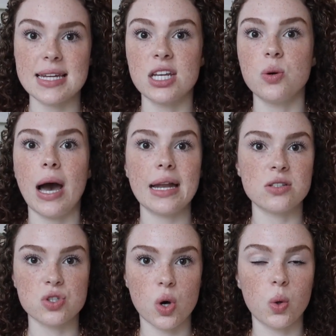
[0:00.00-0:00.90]
and you
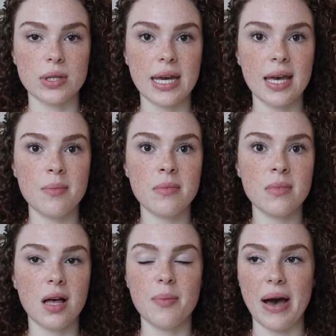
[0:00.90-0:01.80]
hadn't told
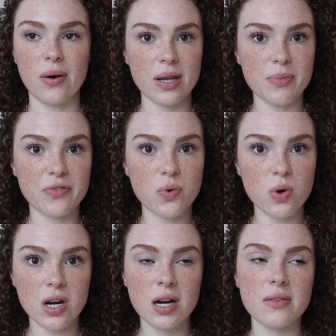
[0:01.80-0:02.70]
him about it
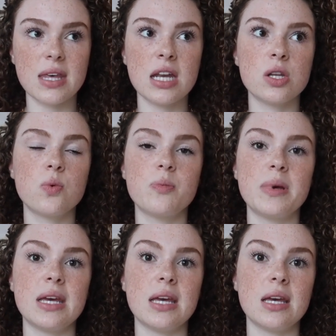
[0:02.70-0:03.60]
before, then you would
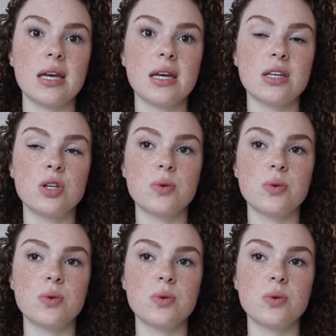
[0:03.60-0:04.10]
be